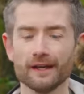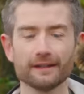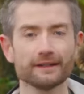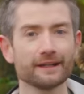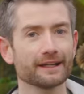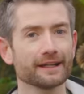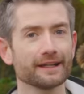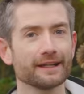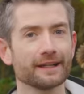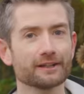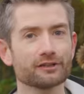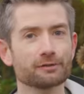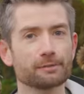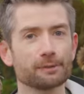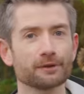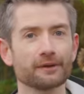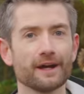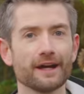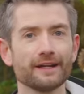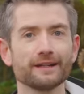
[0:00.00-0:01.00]
like a nice
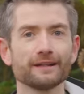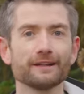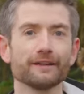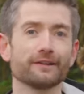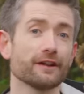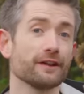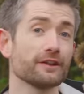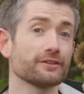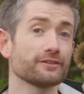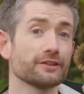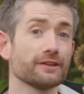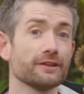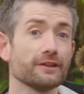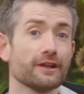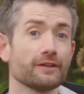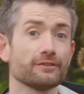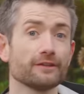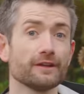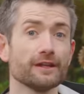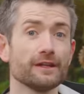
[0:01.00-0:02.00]
perennial that has
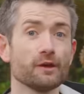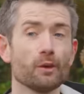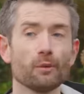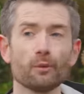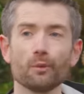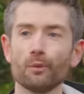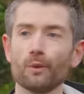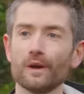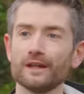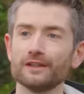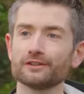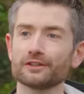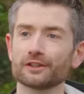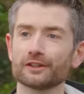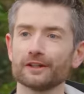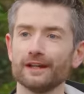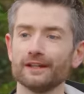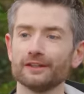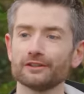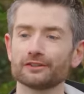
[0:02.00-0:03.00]
lovely
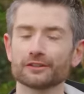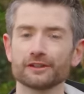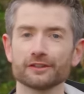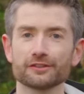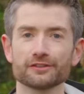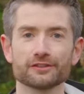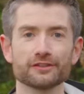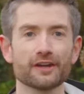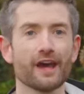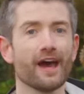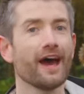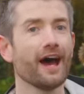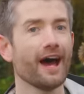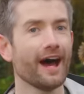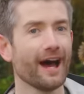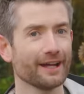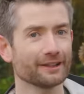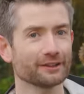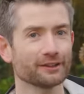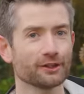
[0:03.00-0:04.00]
winter interest,
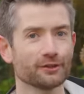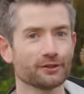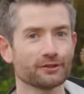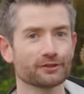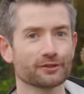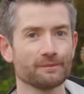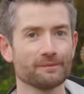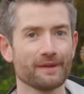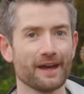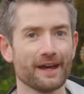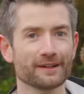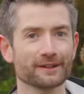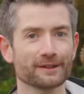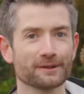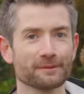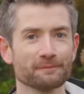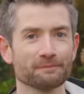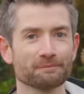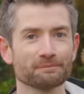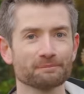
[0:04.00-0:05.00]
and go from there.